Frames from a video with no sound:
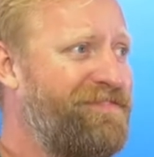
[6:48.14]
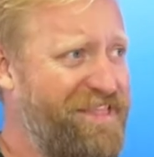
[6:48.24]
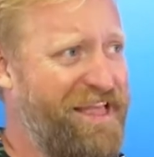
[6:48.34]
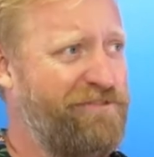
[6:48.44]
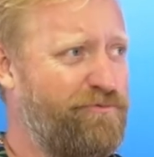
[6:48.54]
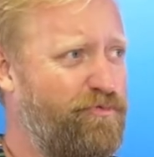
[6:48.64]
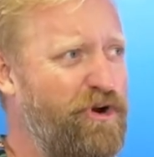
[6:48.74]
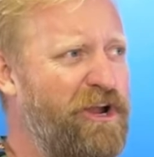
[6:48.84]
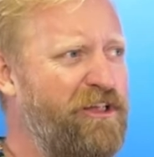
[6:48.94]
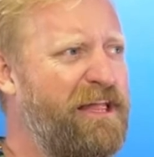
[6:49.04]
it's
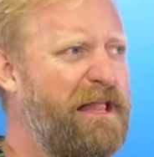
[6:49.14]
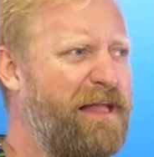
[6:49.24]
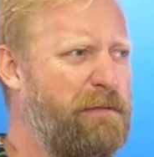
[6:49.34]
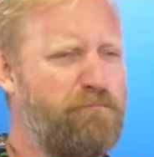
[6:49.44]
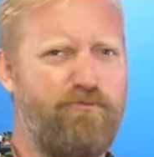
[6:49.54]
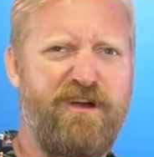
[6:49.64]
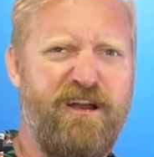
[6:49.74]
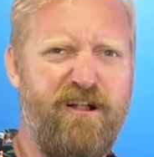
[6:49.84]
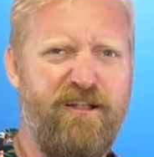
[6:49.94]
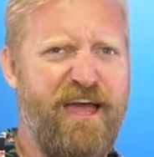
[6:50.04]
really like
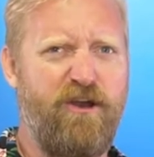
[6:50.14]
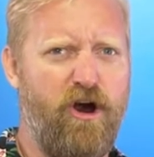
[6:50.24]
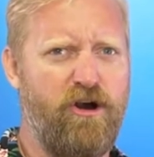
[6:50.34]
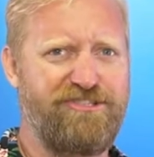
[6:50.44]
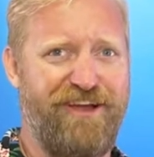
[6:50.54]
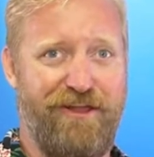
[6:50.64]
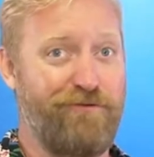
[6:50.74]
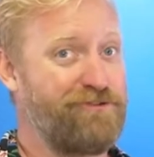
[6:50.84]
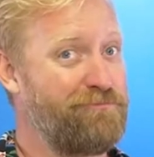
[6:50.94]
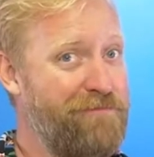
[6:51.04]
brittle and harsh sounding,
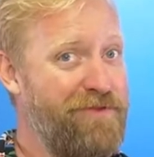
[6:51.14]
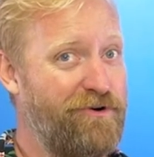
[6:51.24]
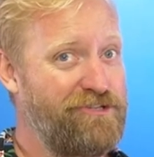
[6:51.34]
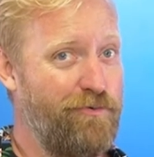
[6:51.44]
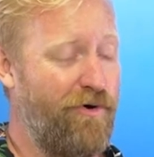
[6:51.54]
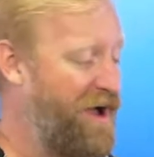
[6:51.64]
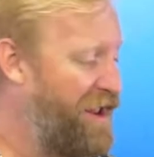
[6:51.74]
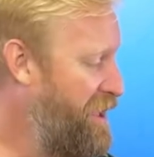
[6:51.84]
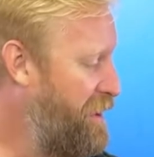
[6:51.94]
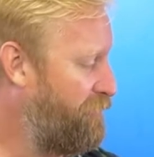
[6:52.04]
which might be what you want,
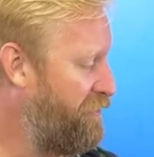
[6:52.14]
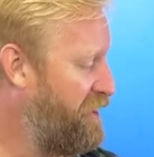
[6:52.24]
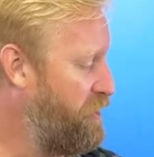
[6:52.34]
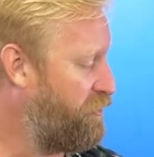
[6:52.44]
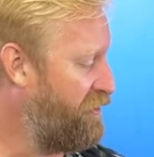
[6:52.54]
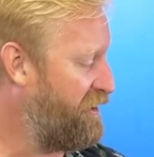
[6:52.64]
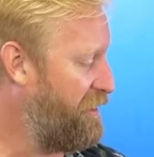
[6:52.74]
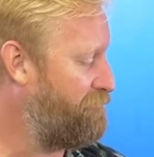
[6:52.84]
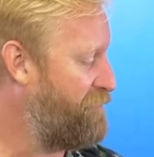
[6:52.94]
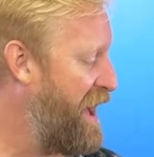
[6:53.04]
but then you click
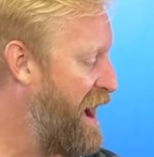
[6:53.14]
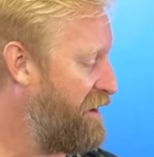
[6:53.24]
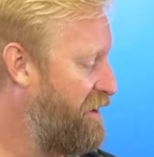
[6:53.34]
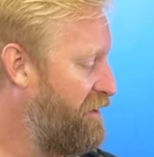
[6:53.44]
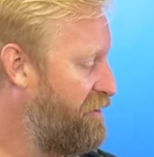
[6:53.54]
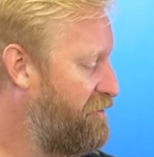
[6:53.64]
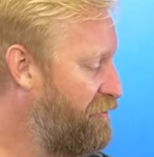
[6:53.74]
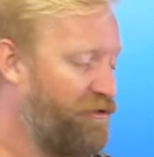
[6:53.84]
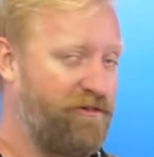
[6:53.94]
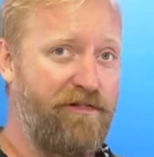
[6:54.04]
it back to
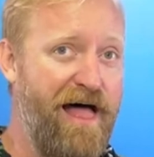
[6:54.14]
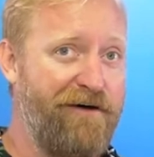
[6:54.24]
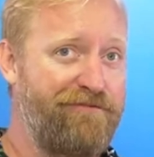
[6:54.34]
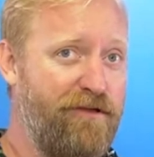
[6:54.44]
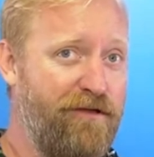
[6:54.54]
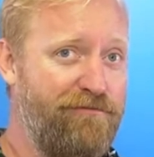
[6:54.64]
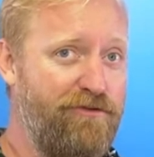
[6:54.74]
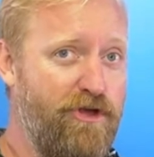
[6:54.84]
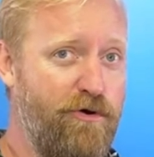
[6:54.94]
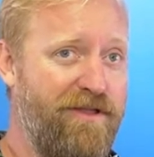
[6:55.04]
the left of
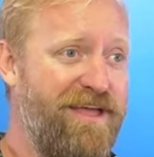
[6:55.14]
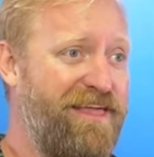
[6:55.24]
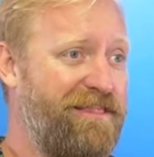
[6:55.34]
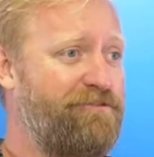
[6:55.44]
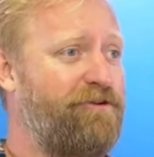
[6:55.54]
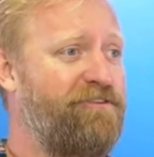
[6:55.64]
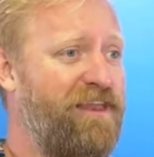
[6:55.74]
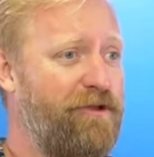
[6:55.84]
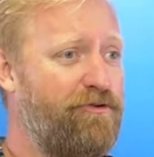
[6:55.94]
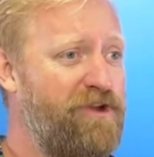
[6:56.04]
noon and it starts
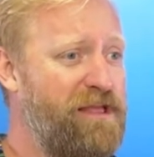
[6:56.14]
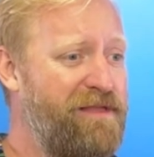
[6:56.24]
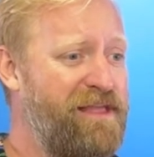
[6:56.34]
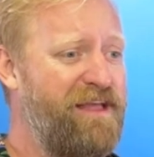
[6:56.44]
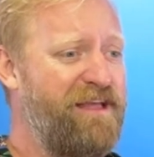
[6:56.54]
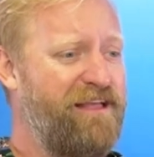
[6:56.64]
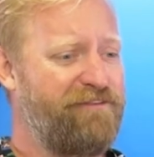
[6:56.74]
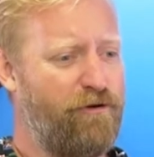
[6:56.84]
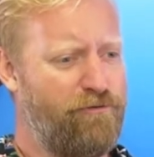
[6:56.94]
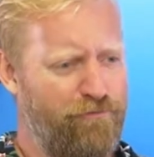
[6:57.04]
getting creamy, it
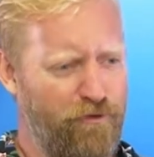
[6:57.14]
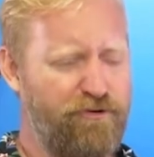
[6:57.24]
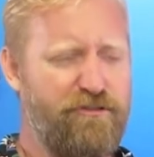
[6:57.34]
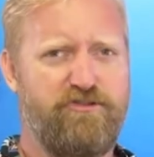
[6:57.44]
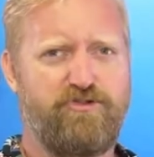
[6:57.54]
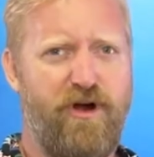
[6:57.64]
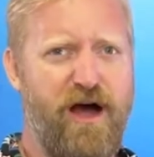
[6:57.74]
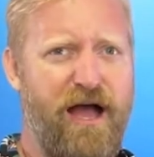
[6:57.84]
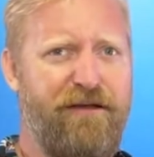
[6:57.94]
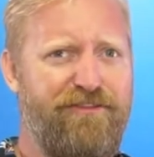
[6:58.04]
starts filtering the
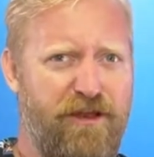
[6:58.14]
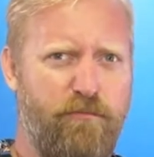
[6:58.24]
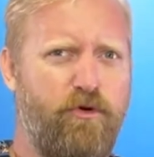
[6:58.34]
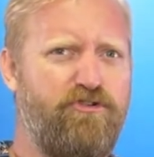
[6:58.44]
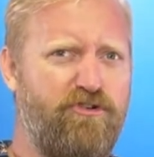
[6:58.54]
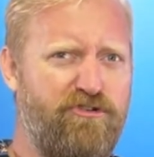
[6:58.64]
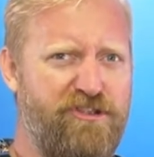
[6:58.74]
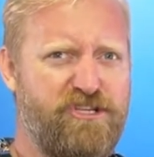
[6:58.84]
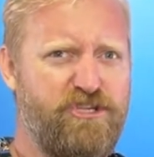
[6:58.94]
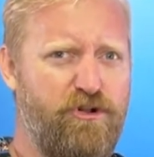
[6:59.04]
drives in a more
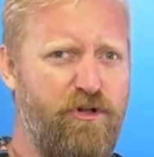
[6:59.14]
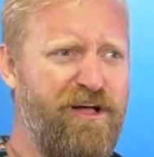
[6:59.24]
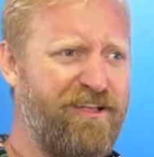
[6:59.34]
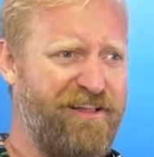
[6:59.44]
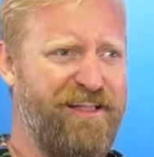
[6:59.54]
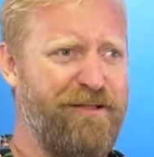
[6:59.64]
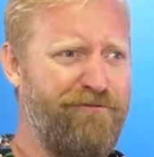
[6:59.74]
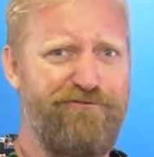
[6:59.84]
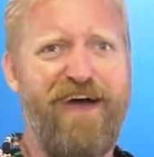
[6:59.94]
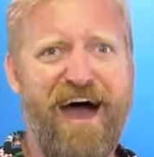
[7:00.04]
traditional, kind of like
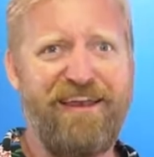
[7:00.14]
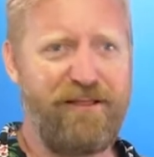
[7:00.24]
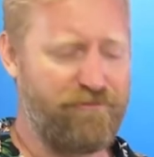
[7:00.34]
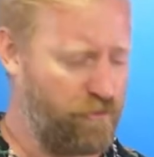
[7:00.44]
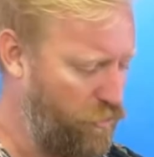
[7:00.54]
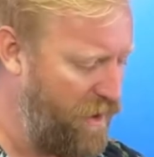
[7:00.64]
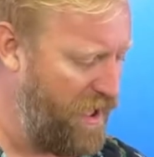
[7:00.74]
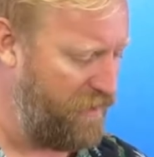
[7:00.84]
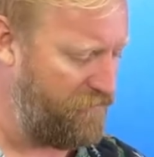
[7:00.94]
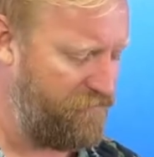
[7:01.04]
fattening sort of way.